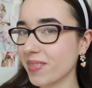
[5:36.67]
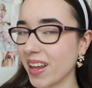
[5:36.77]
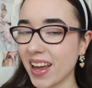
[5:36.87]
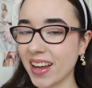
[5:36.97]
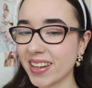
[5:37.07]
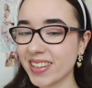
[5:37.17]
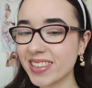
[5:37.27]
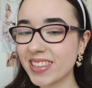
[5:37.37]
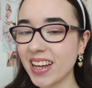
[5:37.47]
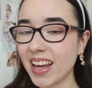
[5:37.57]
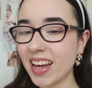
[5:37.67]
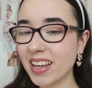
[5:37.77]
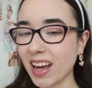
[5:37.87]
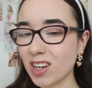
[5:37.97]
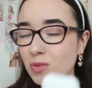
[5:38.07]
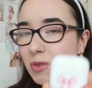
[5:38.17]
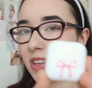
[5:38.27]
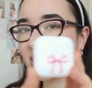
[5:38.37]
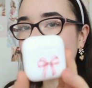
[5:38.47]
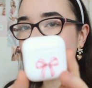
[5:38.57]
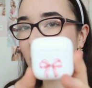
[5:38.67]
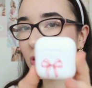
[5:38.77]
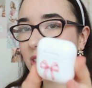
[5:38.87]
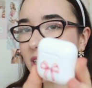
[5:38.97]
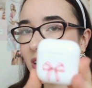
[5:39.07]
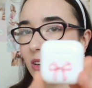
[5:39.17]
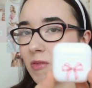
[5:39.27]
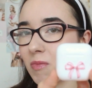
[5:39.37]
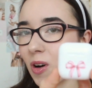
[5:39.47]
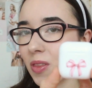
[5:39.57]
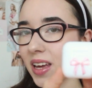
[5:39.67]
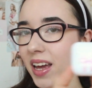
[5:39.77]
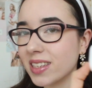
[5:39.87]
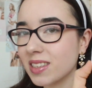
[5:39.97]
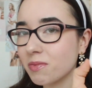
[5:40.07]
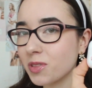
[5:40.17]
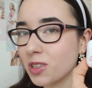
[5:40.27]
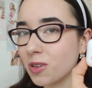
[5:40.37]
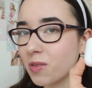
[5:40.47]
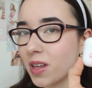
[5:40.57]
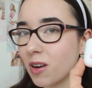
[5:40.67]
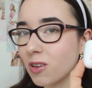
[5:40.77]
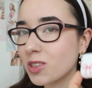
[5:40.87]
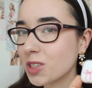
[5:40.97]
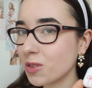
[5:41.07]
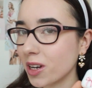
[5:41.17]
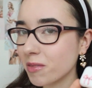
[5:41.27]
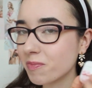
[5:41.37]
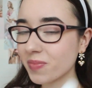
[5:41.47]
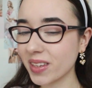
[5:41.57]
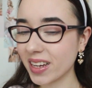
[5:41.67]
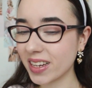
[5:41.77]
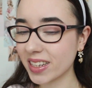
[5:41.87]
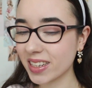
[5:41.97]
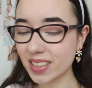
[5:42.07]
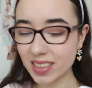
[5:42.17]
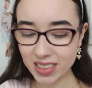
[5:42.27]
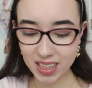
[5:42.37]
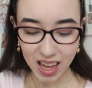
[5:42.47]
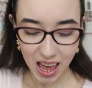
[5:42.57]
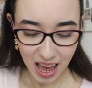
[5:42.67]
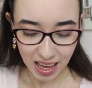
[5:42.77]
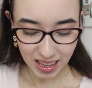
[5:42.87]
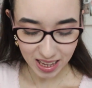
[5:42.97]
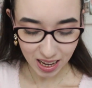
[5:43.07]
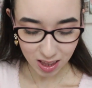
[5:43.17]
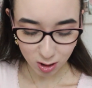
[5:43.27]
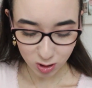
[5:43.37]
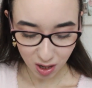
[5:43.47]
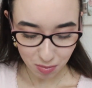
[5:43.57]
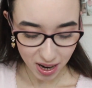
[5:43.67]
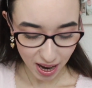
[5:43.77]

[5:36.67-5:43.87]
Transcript: And yeah, I just put this like bow sticker on the case so that it looks cuter. And yeah, those are my